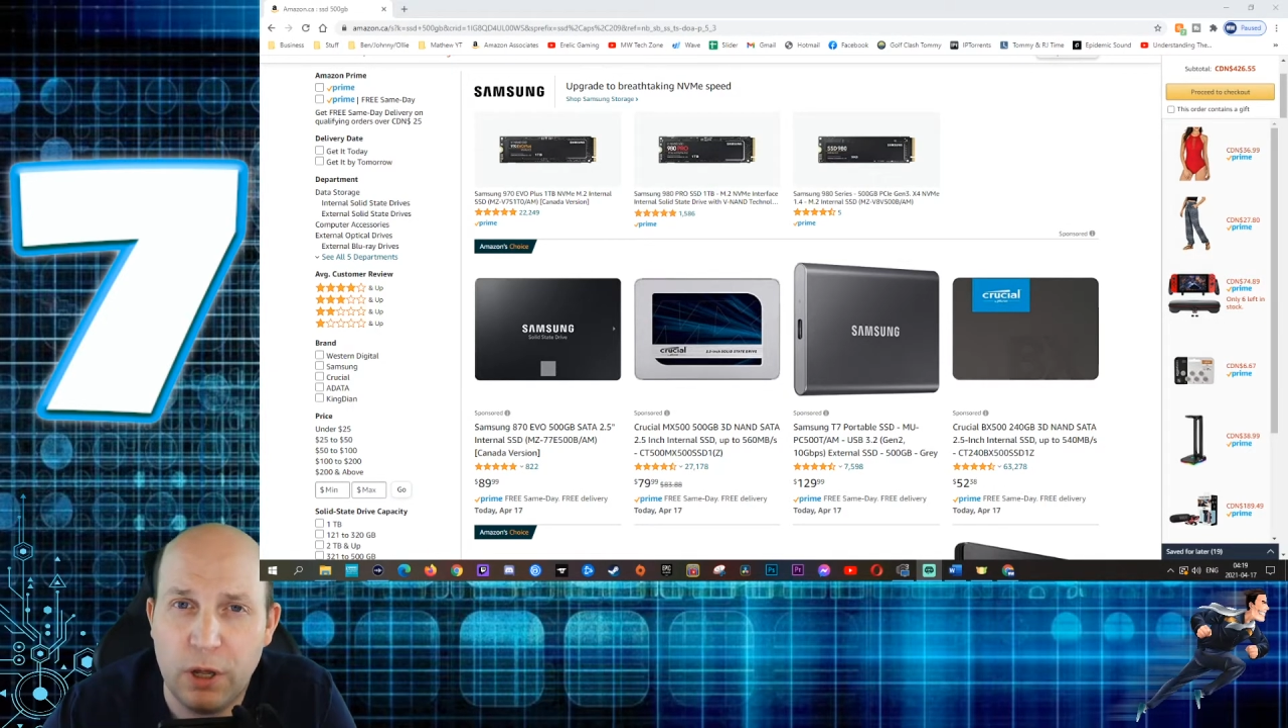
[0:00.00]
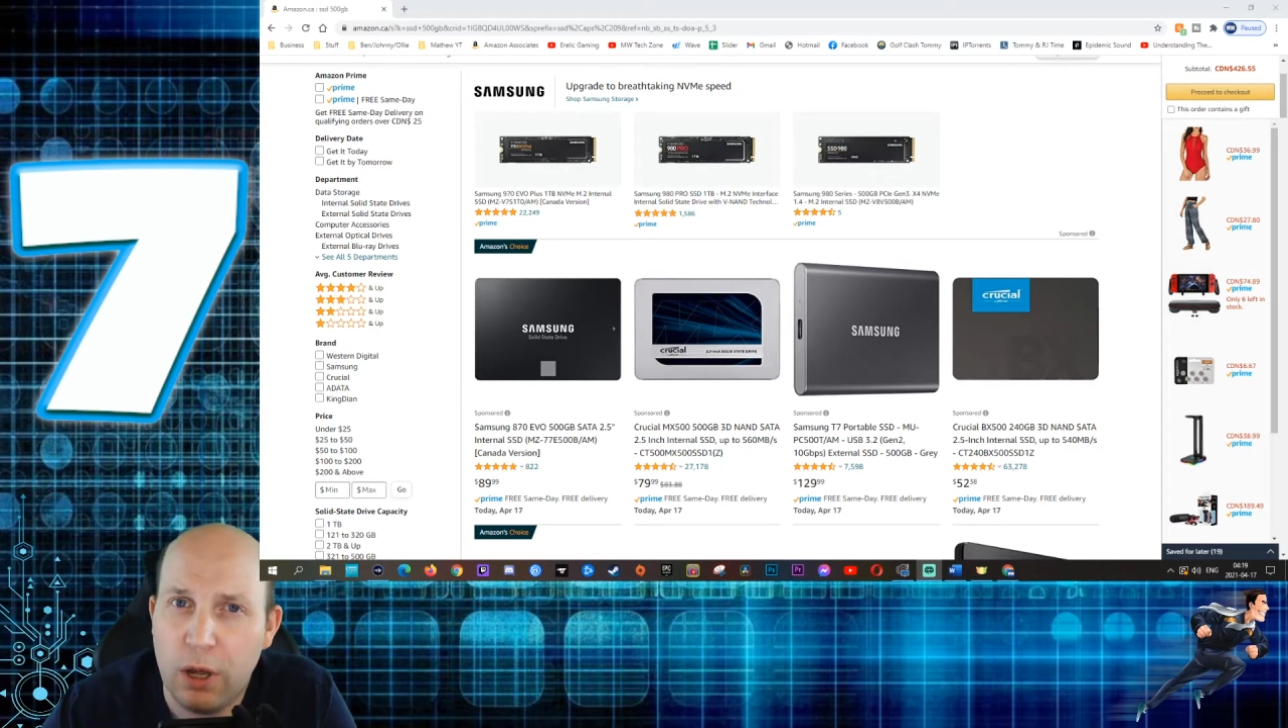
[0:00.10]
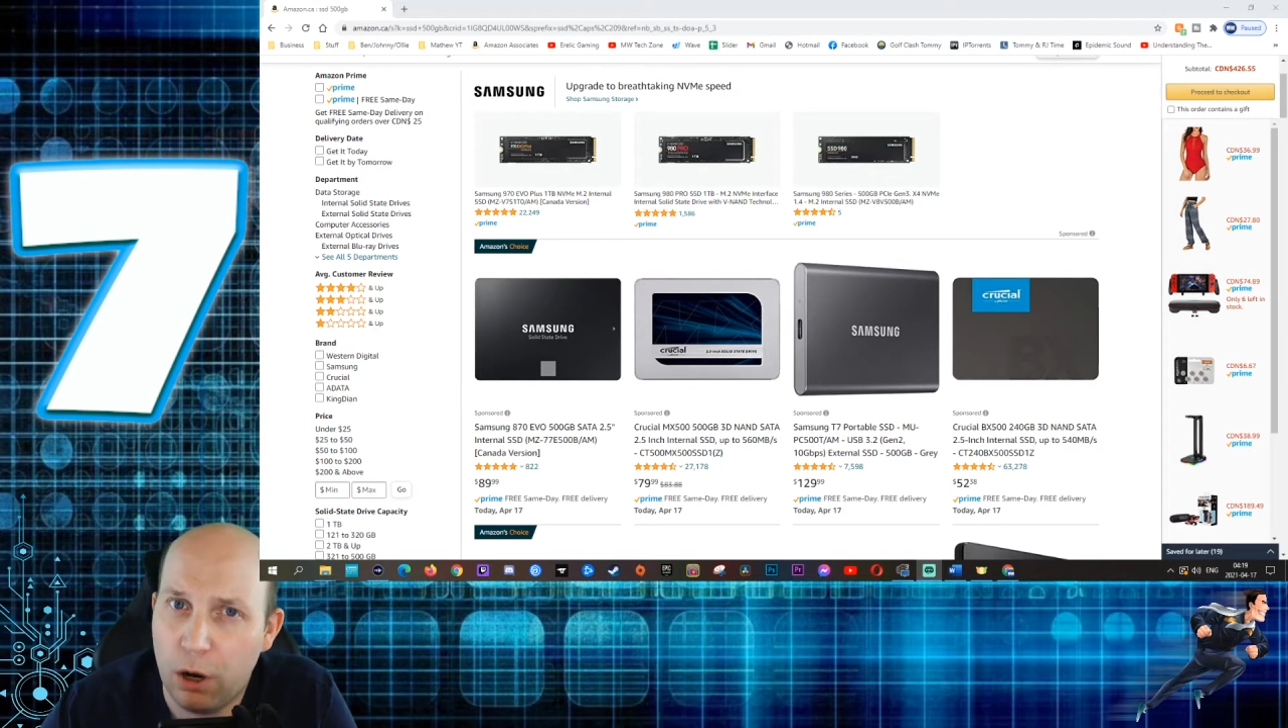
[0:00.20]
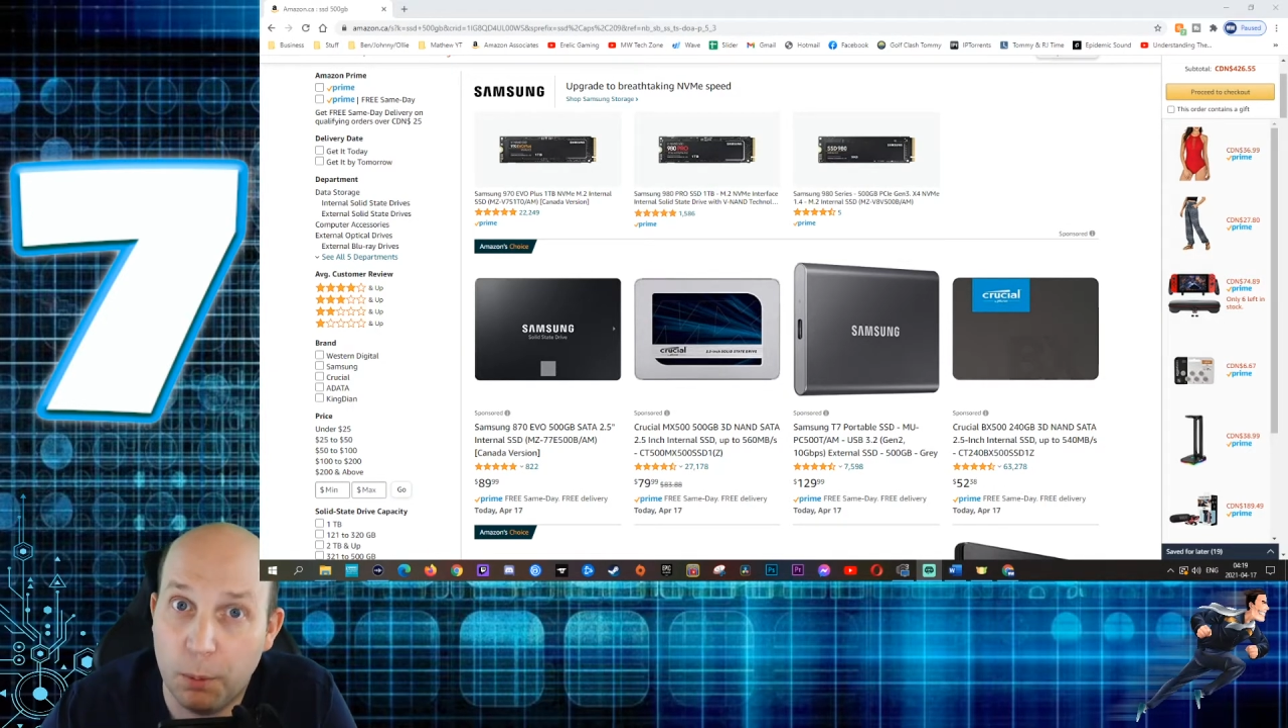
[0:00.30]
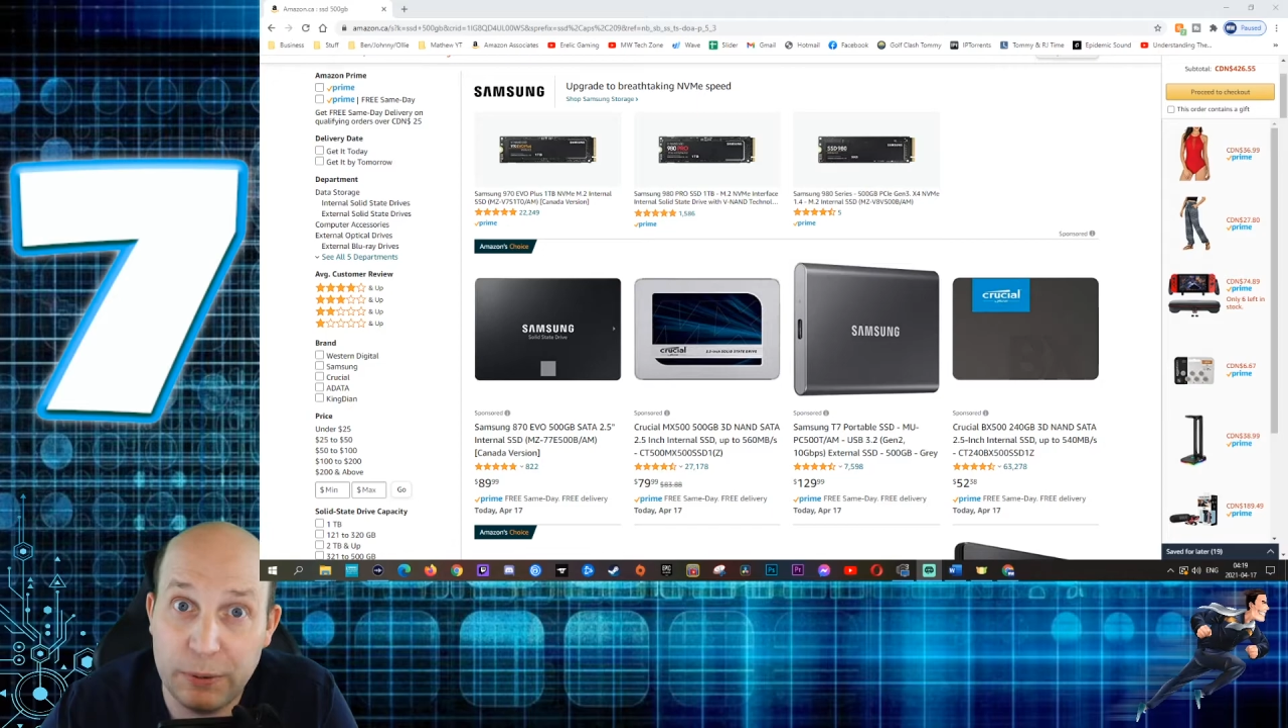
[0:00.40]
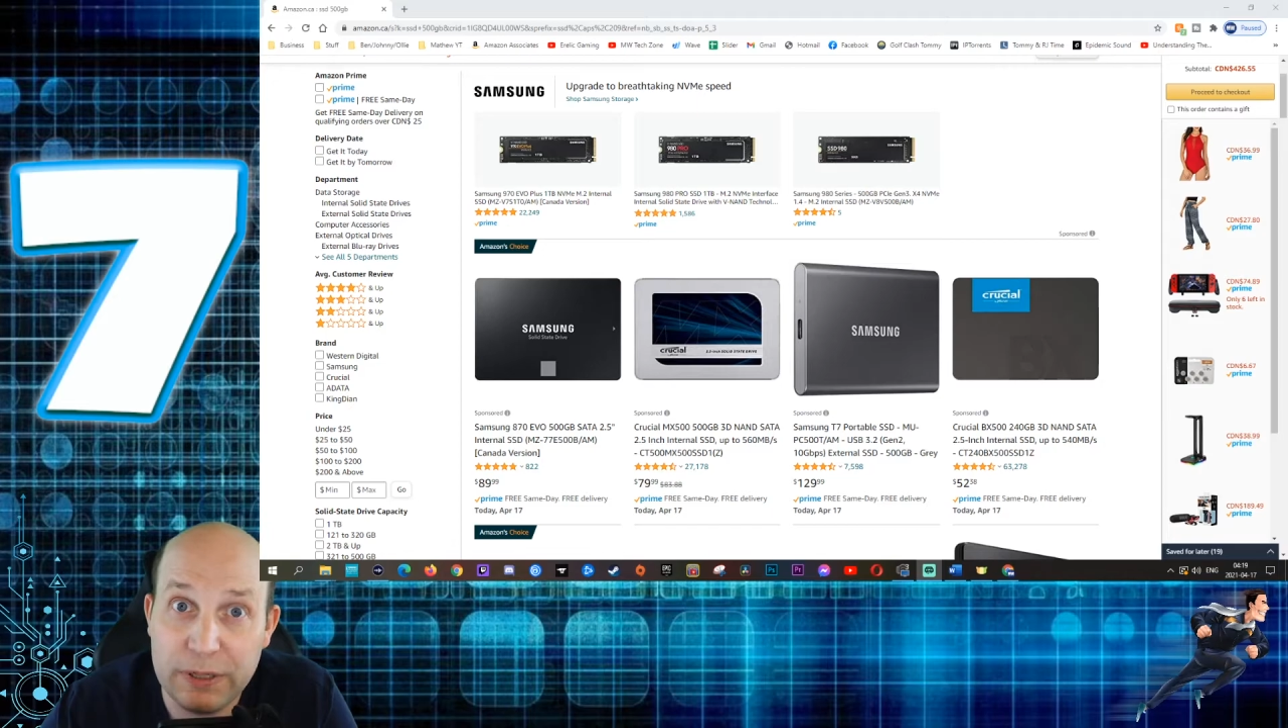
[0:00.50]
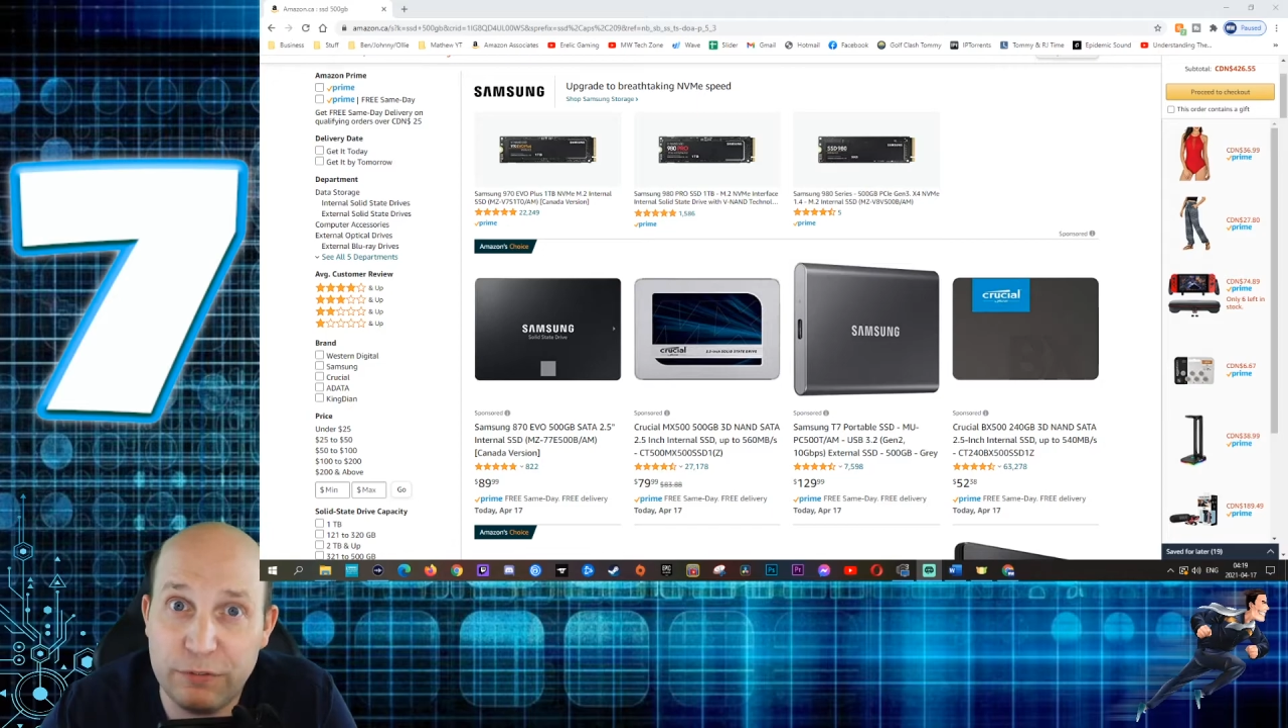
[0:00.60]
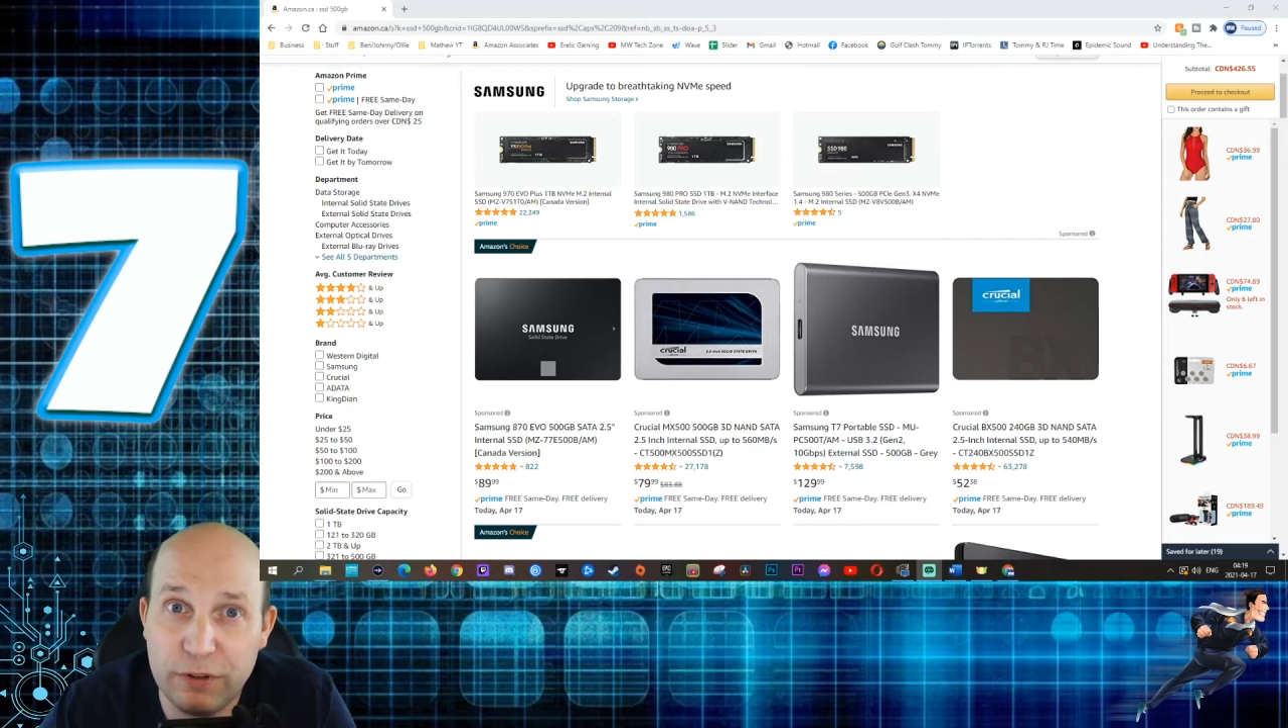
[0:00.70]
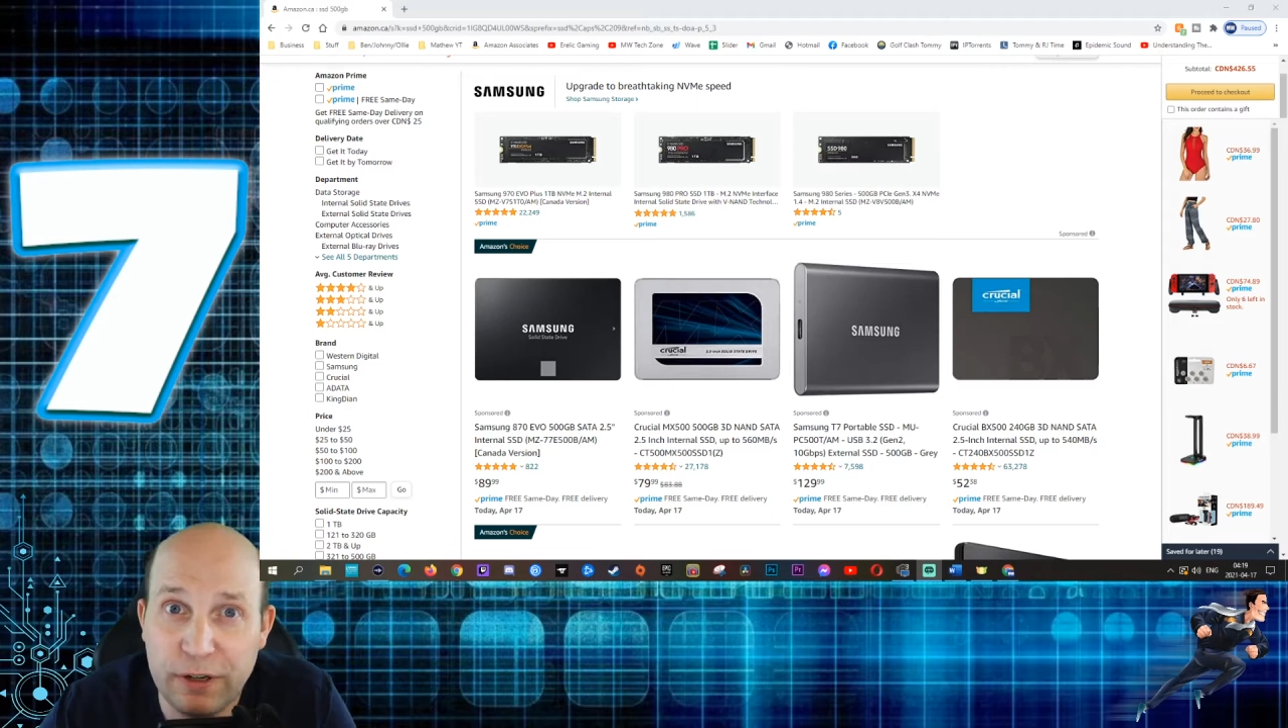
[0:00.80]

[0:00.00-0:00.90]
um, but even in